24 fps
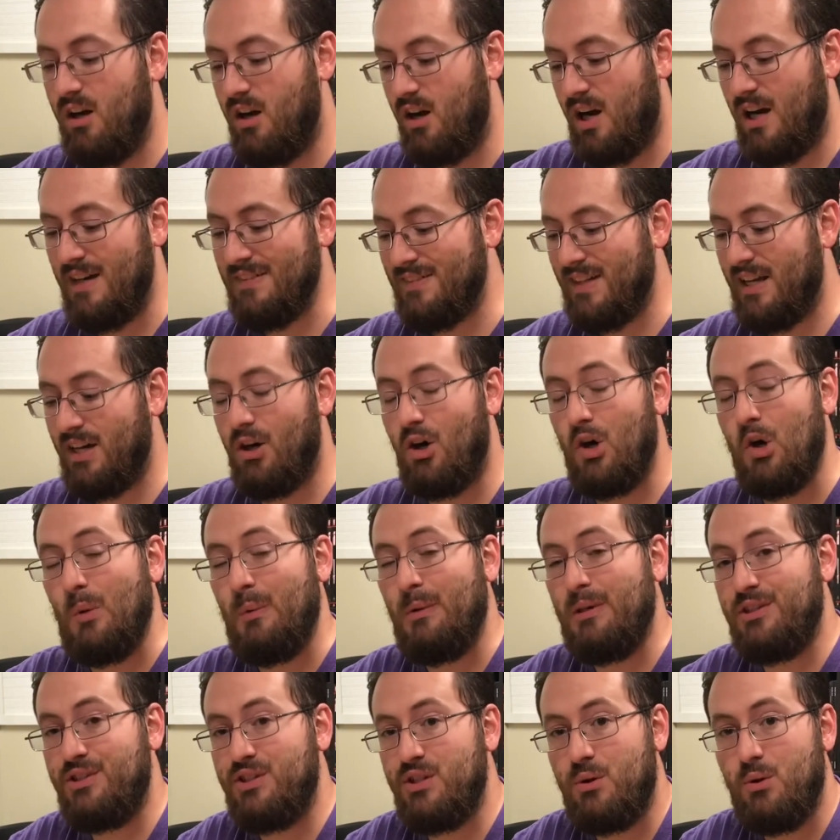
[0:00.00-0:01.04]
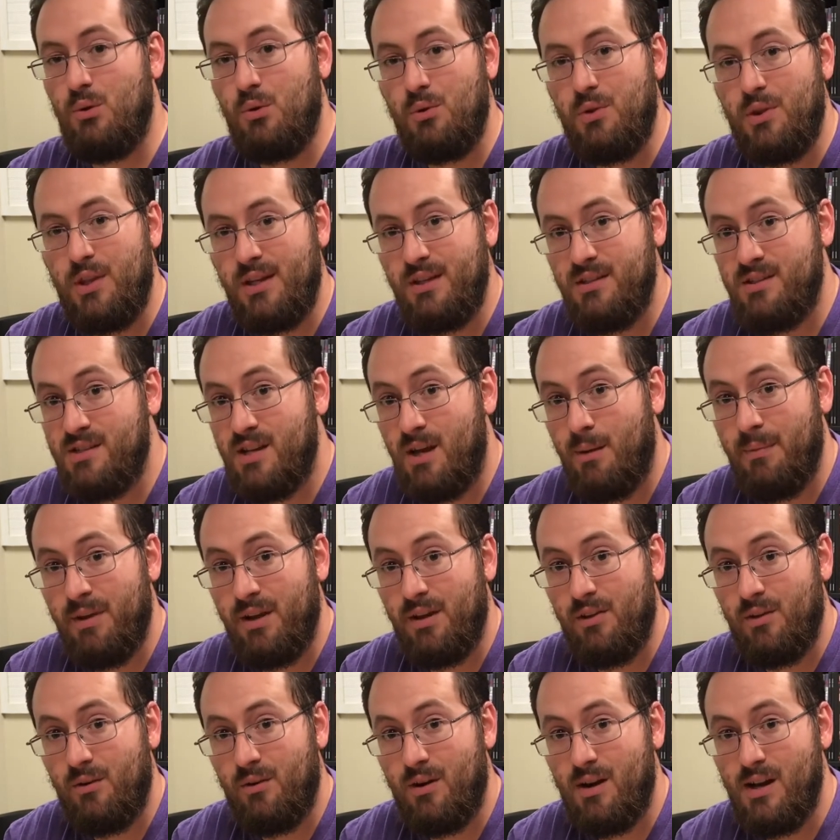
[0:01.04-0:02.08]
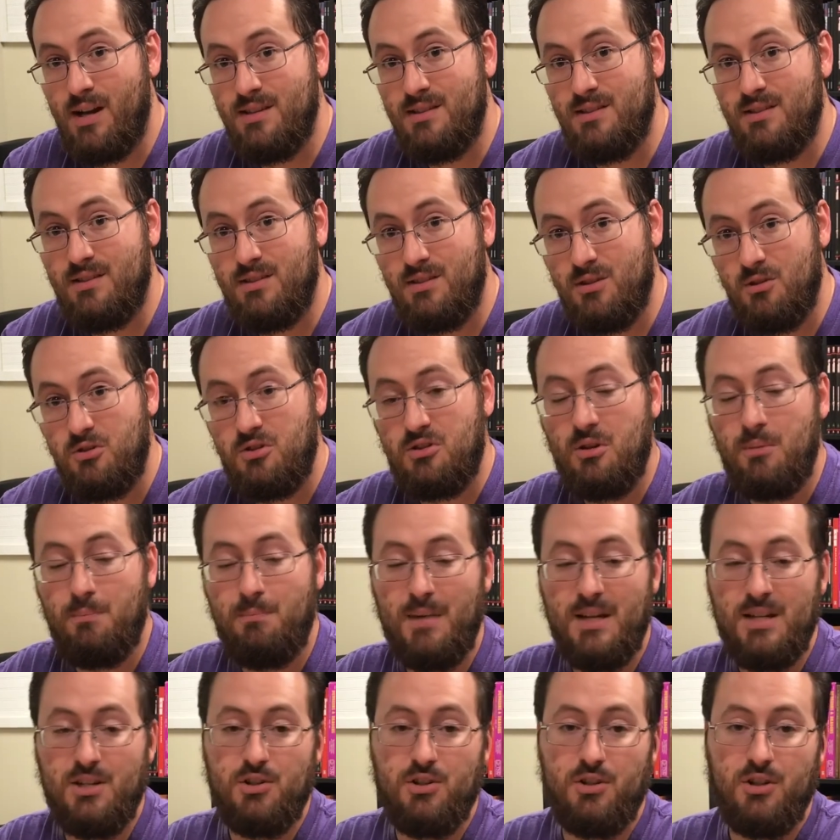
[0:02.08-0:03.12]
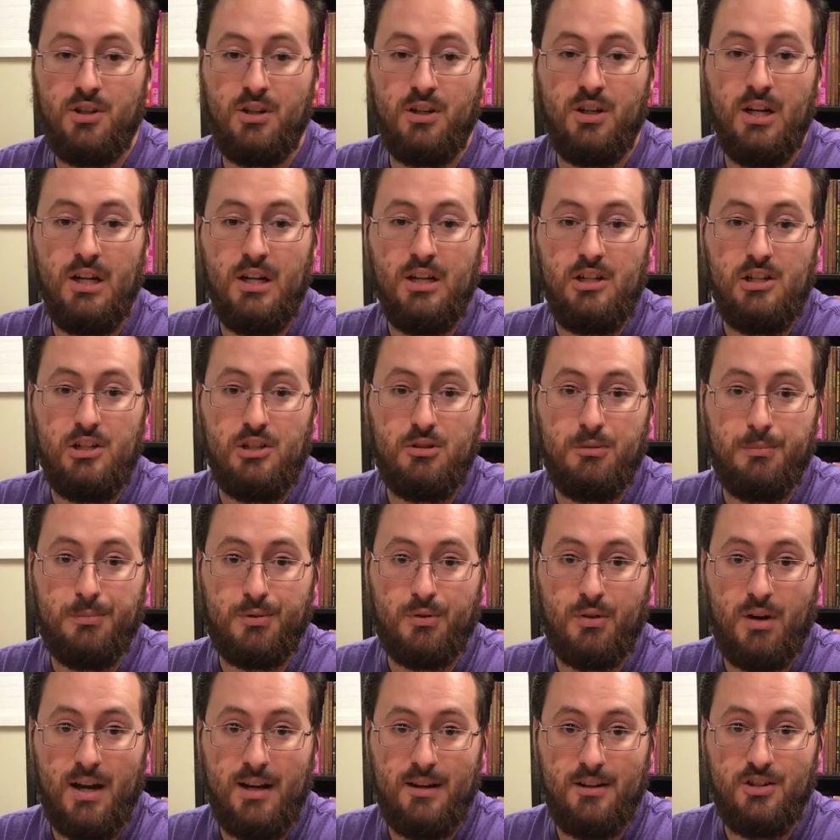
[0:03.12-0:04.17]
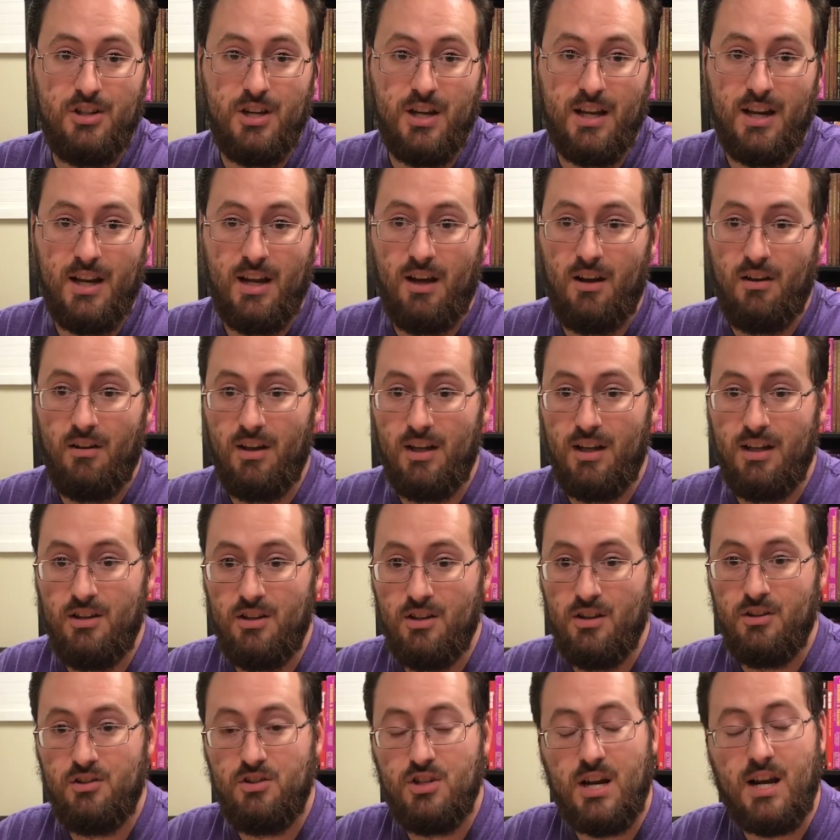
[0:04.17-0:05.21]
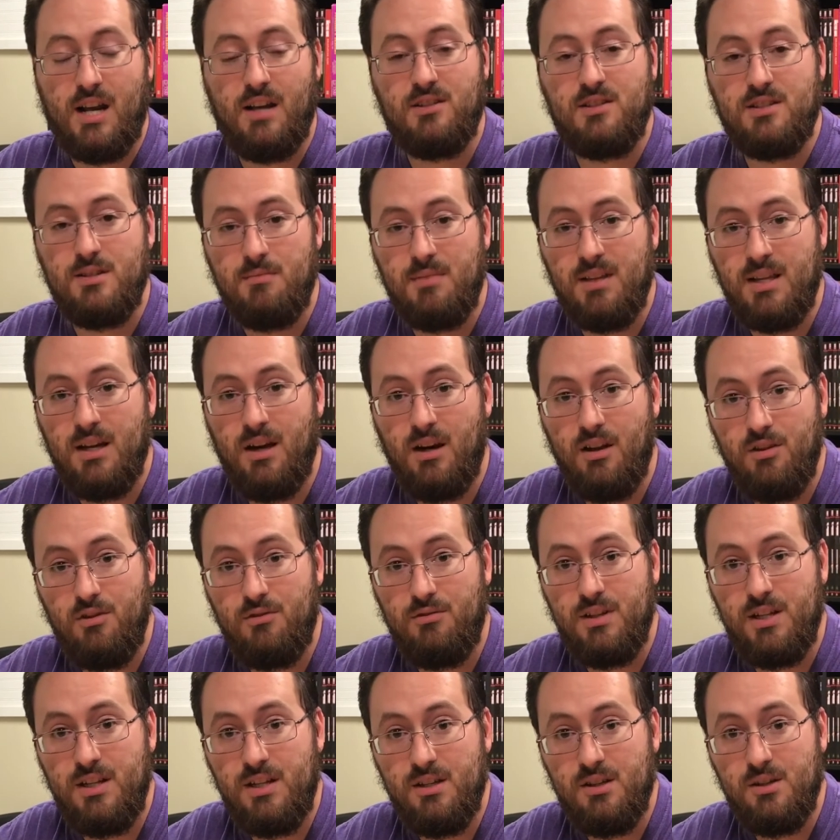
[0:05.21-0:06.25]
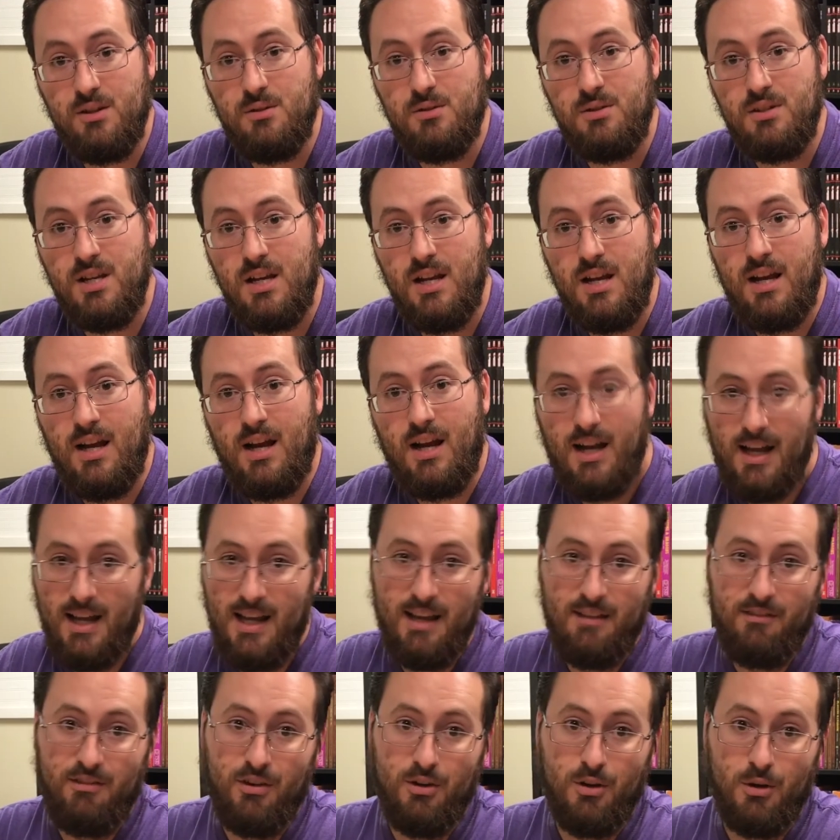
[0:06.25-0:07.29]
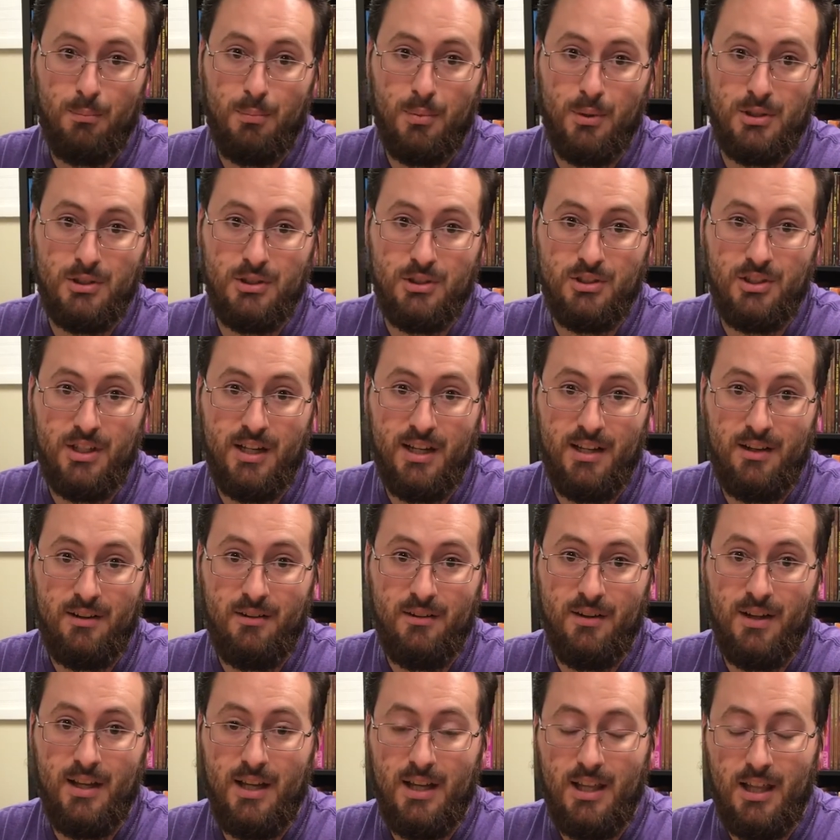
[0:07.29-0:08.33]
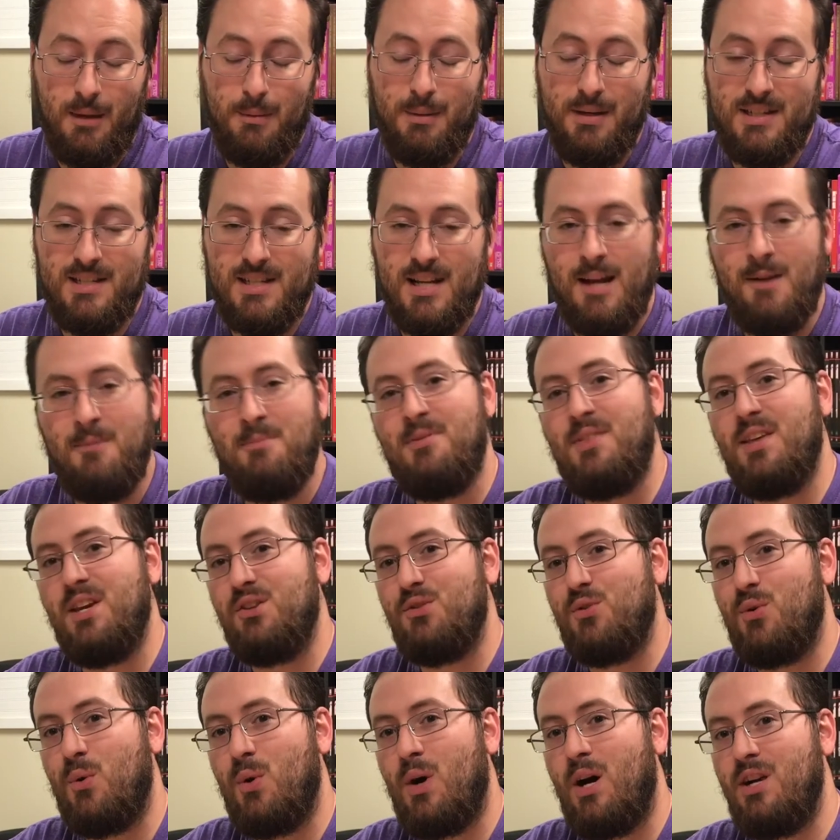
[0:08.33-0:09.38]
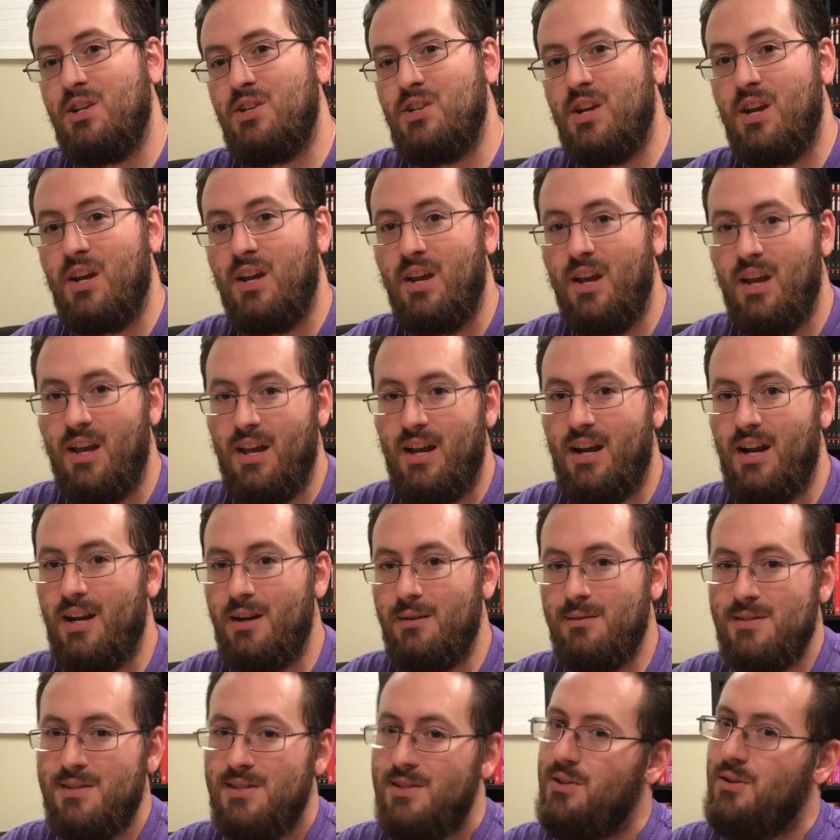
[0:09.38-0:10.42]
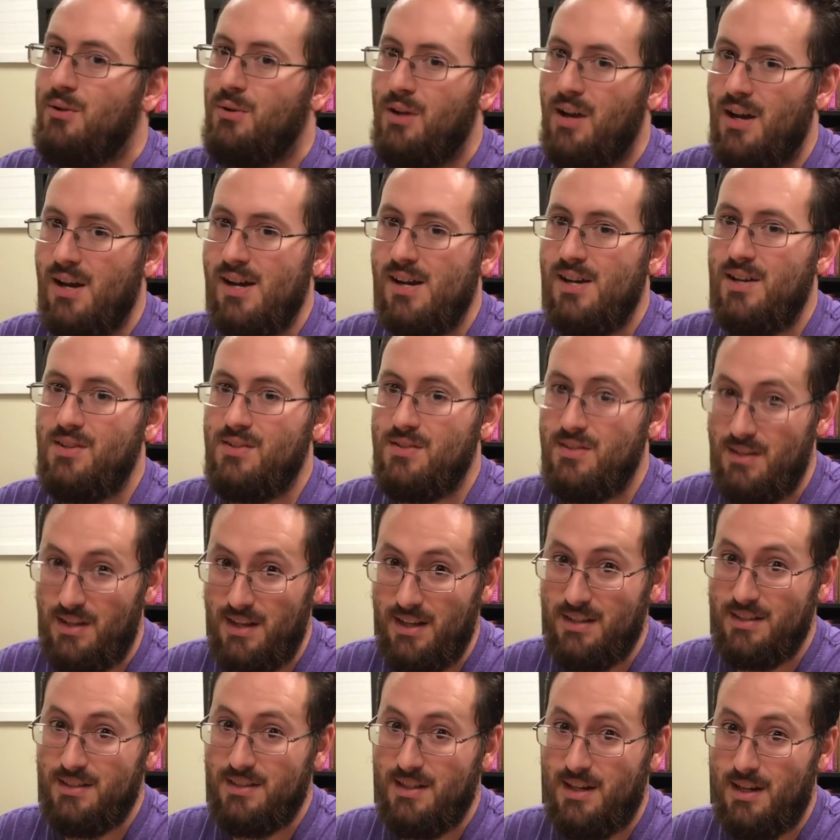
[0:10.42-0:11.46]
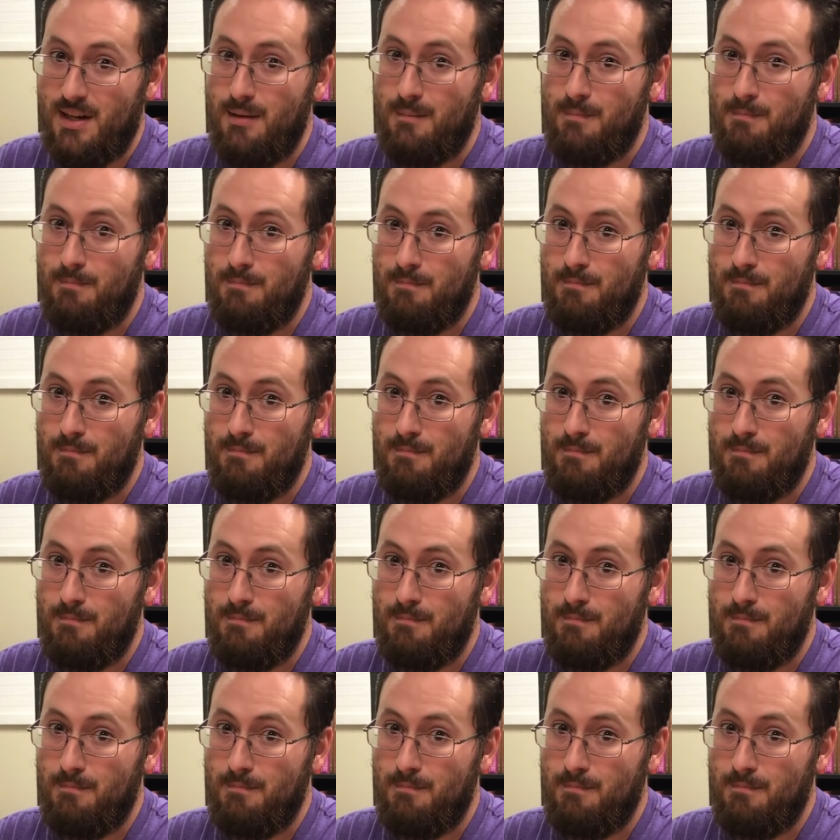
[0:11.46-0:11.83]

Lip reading: I've got a whole bunch of cool things coming on the horizon, so make sure you subscribe to check it out, and check out some of the other videos I have here up on the channel. In the meantime, thanks for watching, and I will see you guys next time.